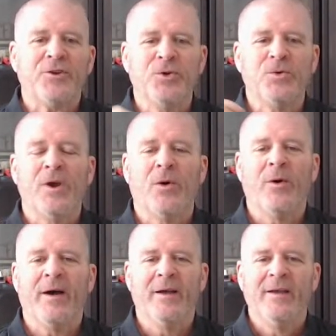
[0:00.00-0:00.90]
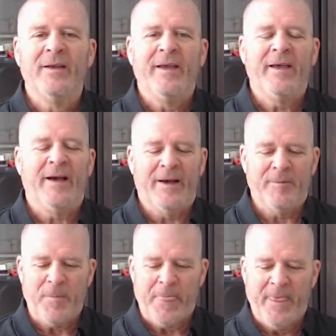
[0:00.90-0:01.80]
to go.
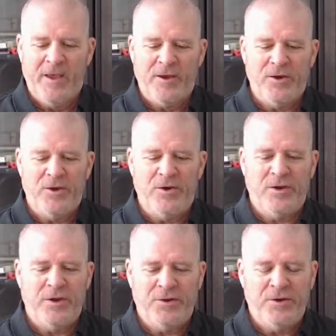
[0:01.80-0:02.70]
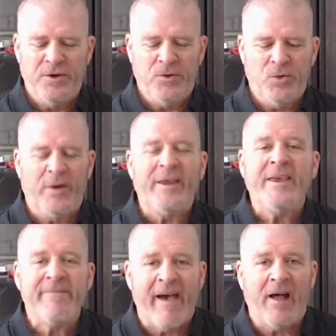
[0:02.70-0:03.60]
Um, you do an
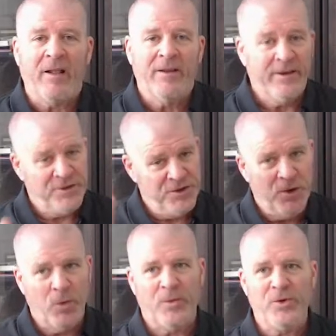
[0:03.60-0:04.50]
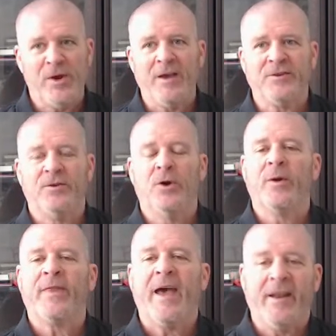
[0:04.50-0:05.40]
eval, as you know, you guys know
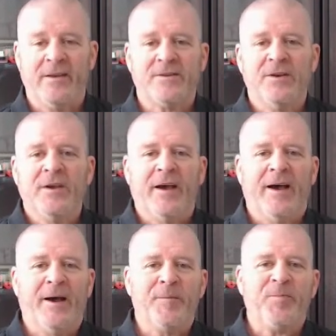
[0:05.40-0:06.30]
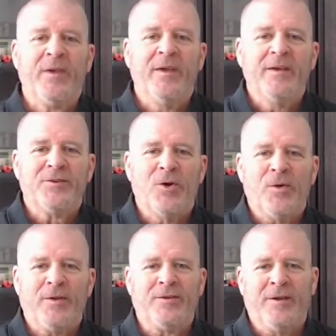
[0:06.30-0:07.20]
what that is. Um,
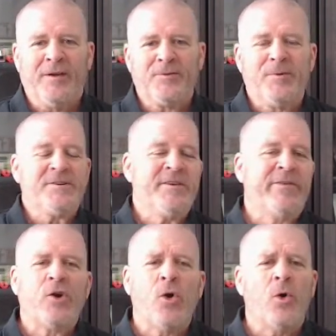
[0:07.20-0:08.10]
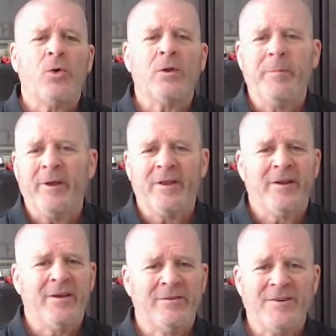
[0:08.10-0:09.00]
so it's a specific goal,
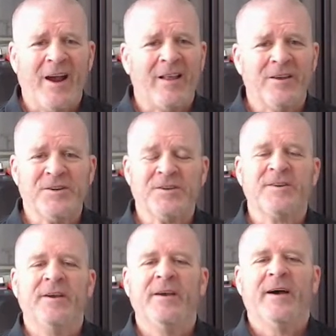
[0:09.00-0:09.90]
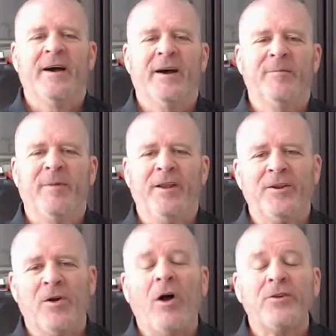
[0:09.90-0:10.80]
abilities, challenges, and
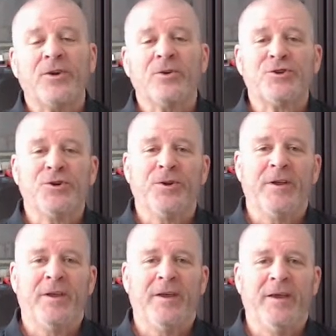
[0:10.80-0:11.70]
it also should